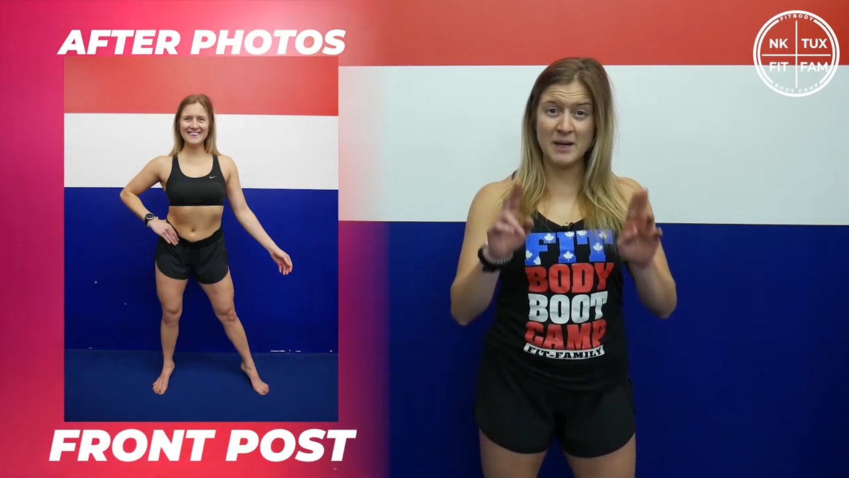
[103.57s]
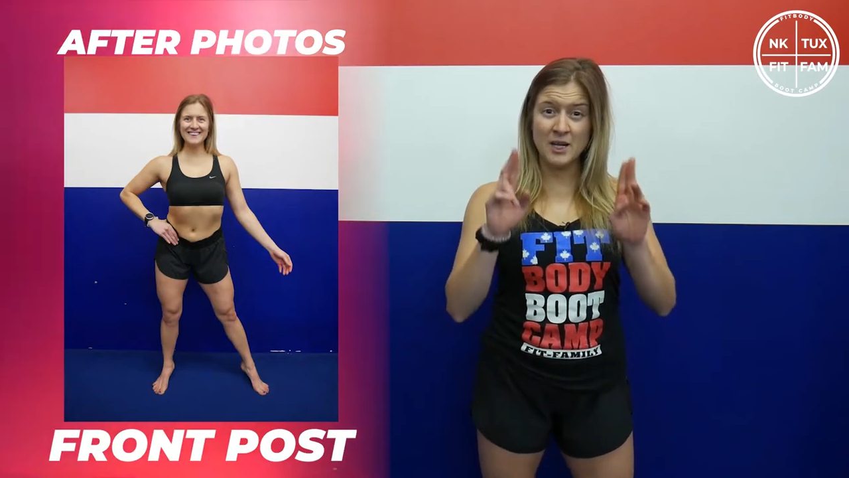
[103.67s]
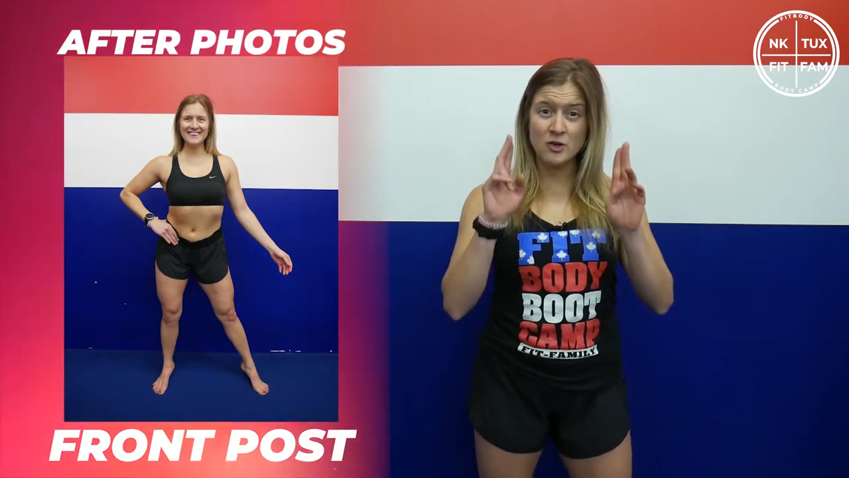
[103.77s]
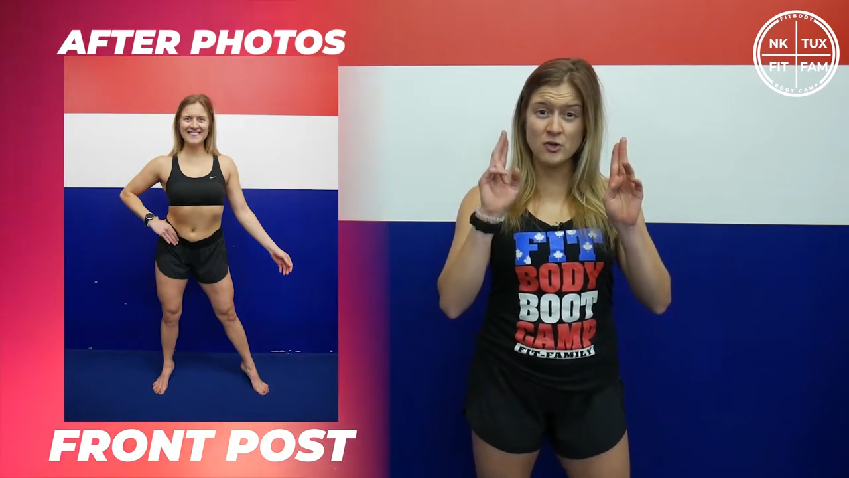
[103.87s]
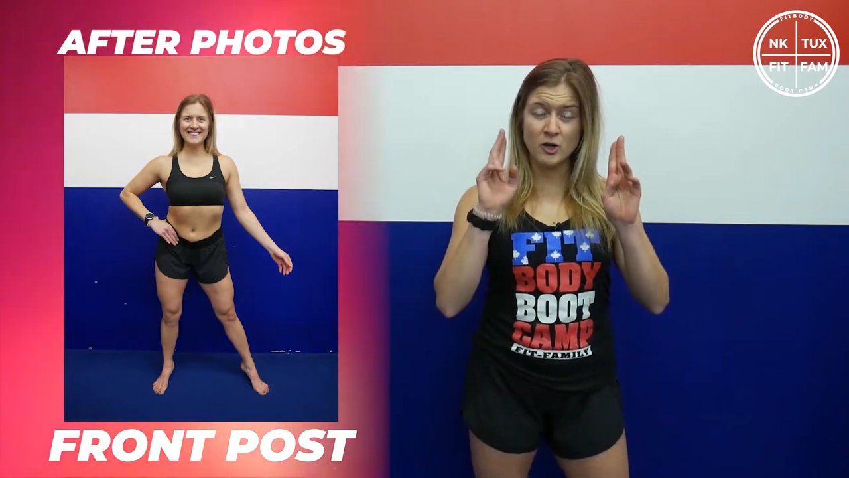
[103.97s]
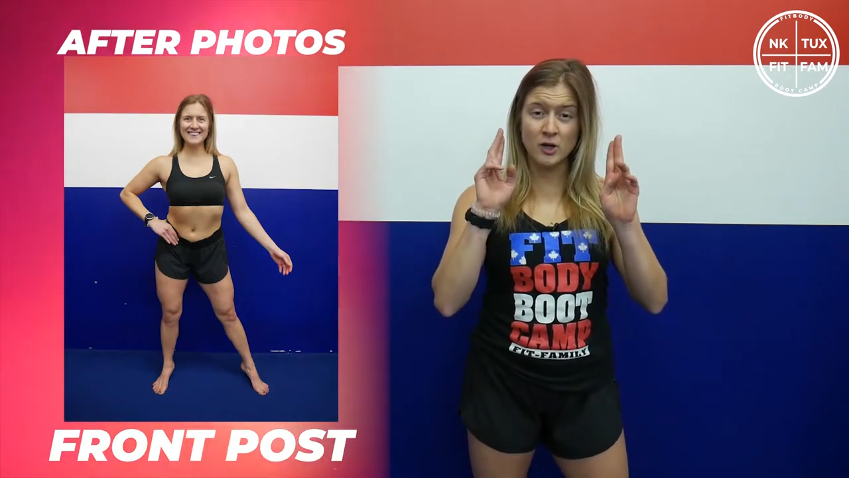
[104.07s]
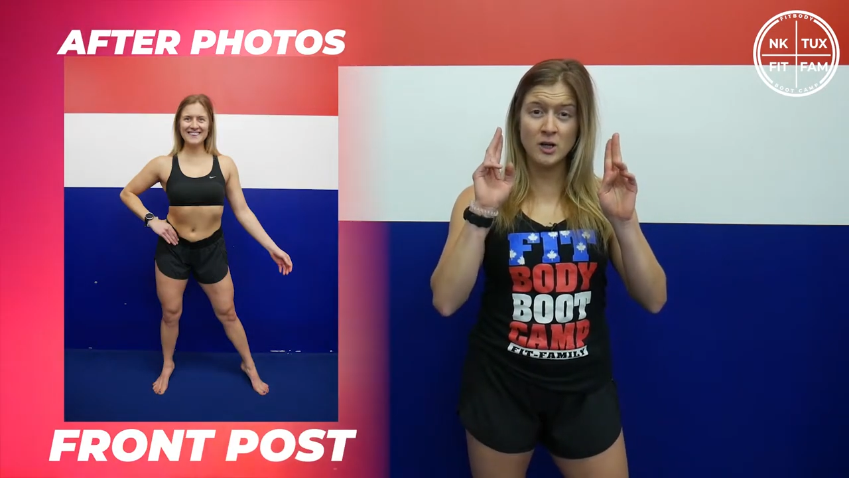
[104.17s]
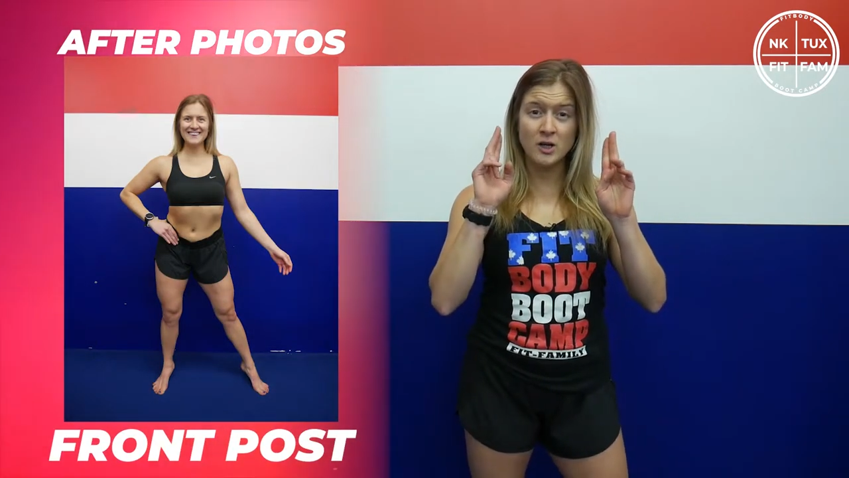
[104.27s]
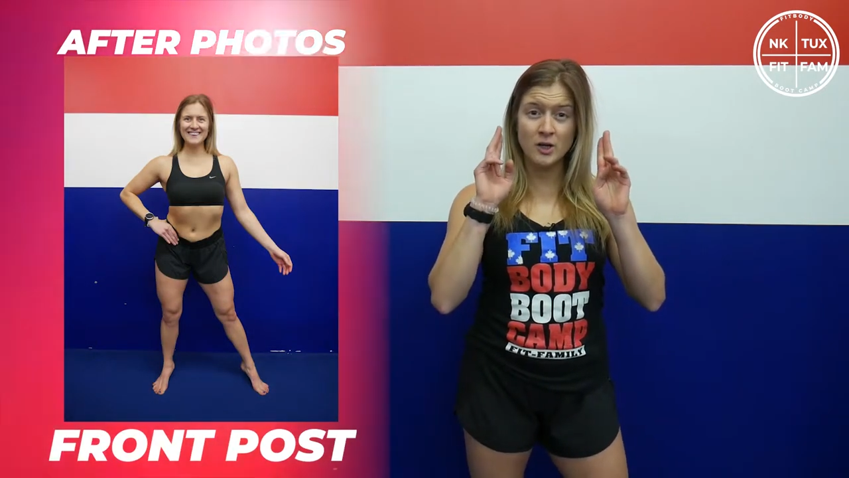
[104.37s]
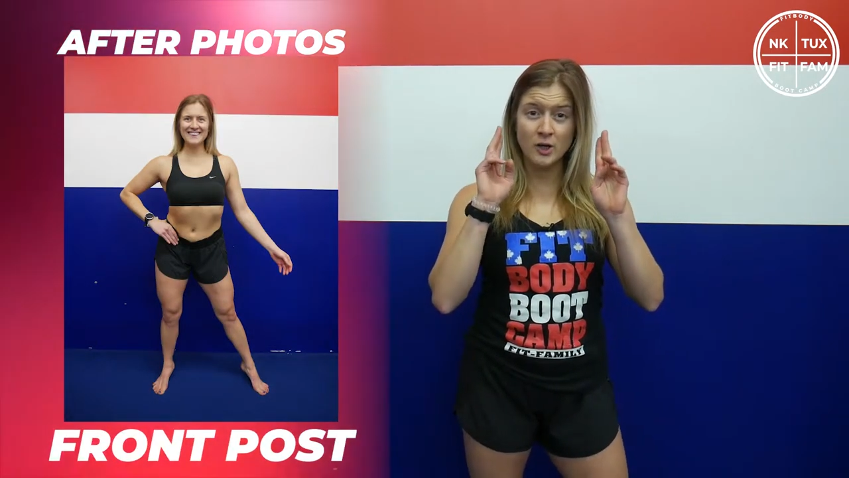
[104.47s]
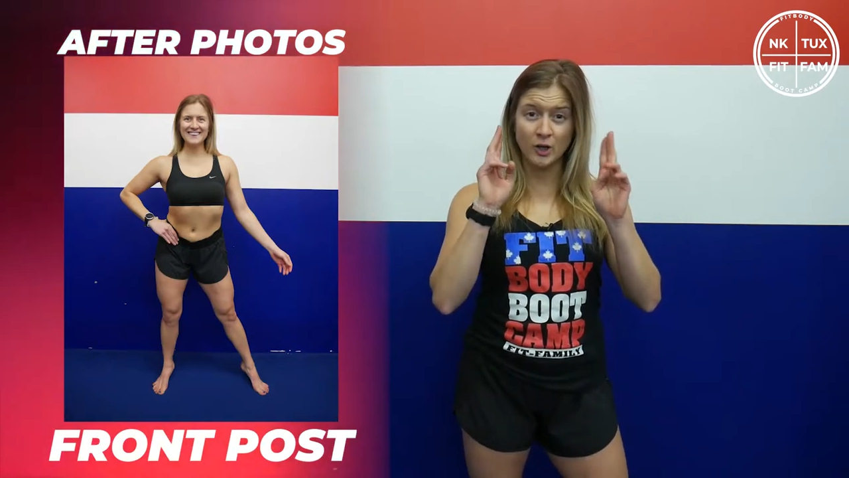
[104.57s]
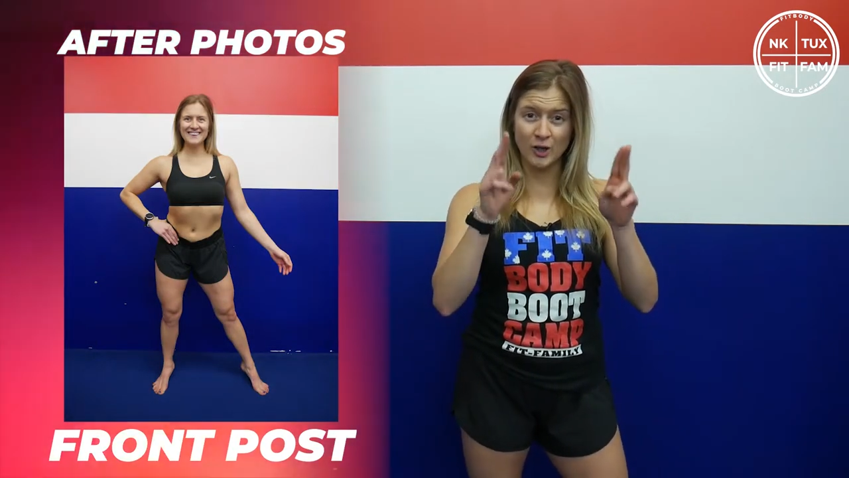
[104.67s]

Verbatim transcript: making sure you're